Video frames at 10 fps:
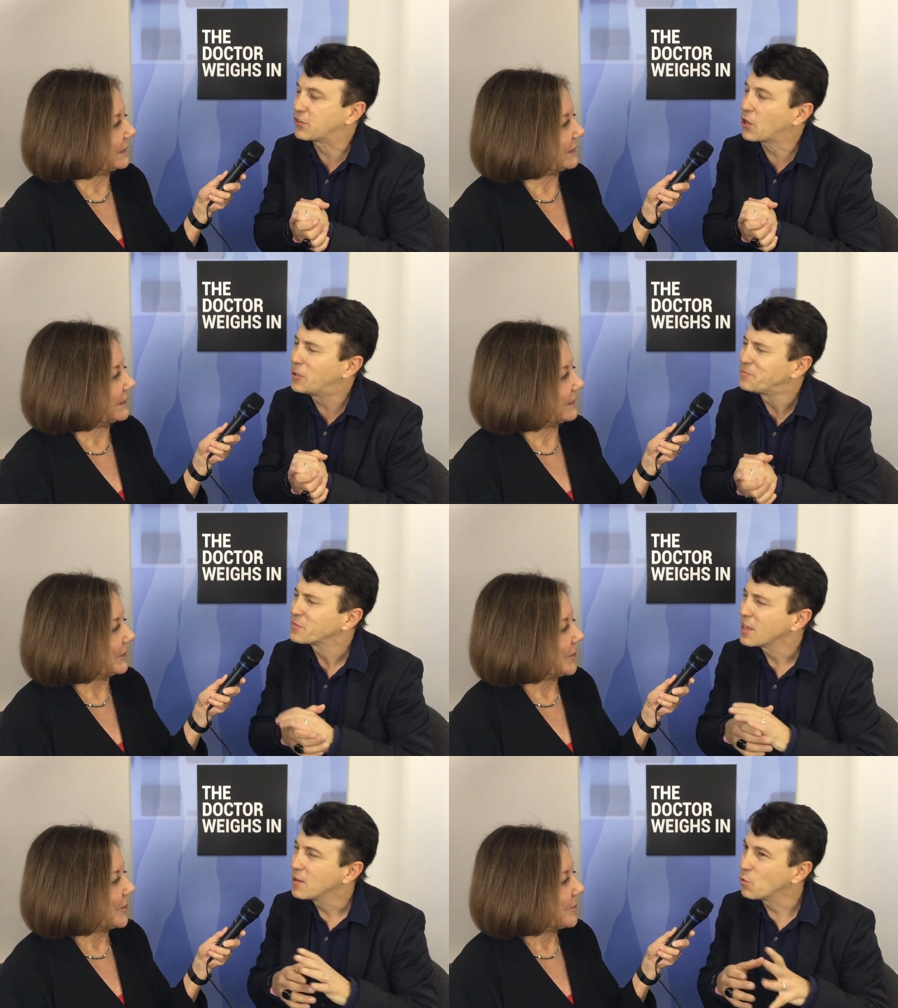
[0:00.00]
Speaker 1: So
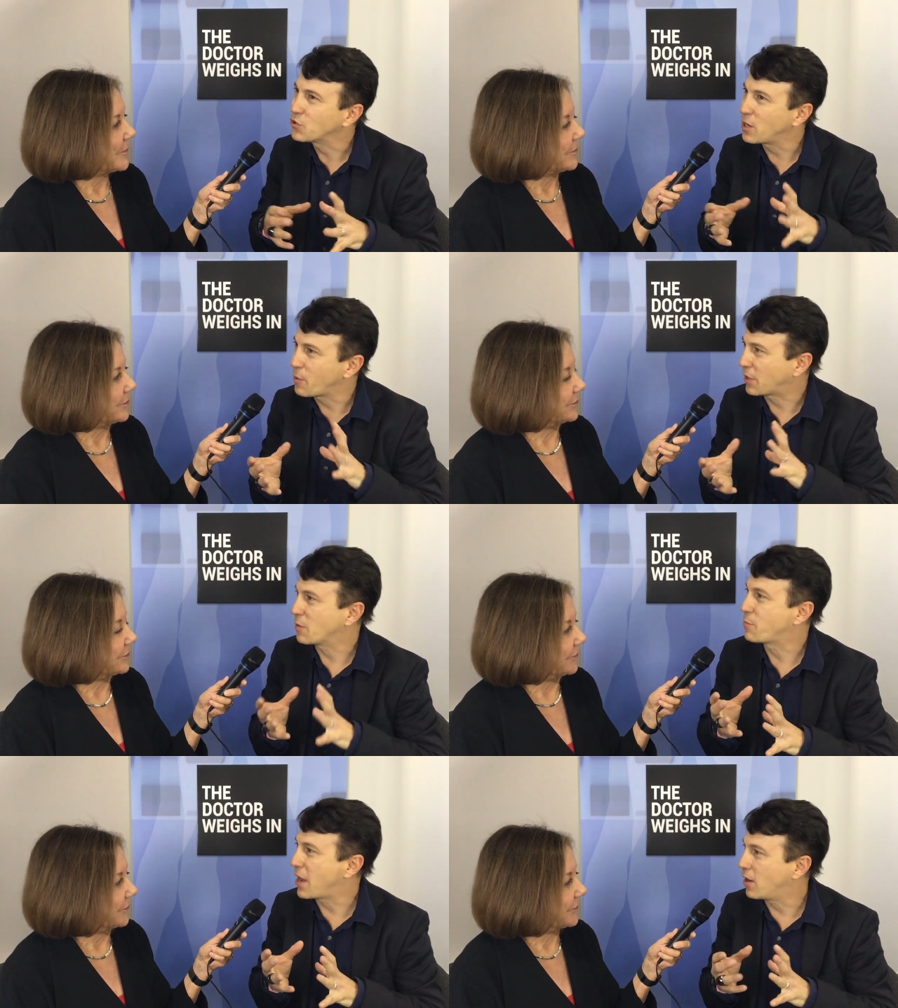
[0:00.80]
we're starting to be able to
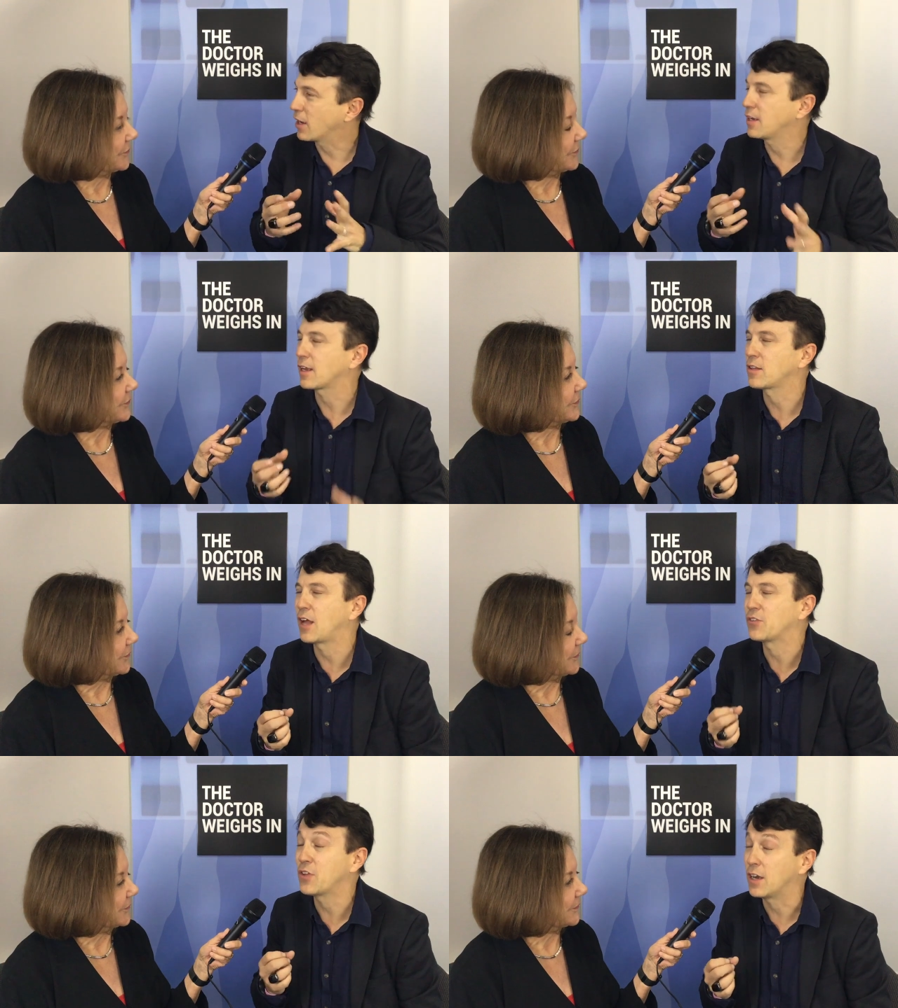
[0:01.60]
compare and connect
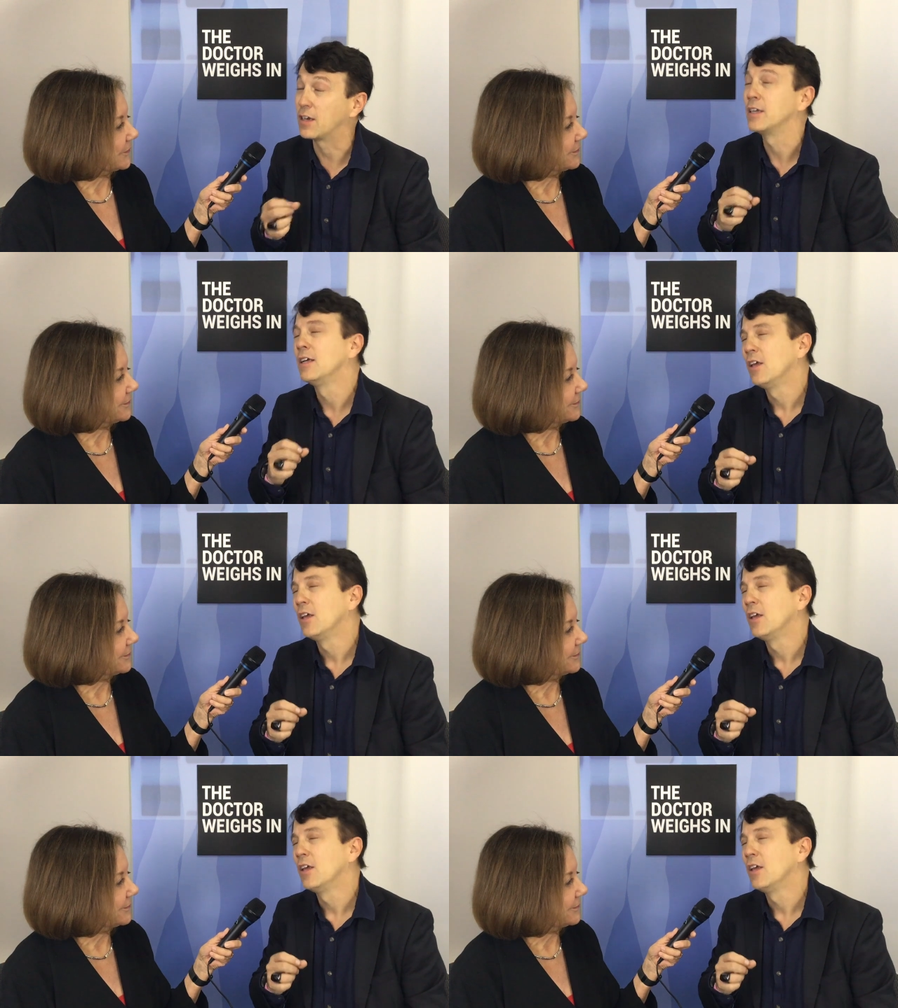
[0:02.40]
dots there.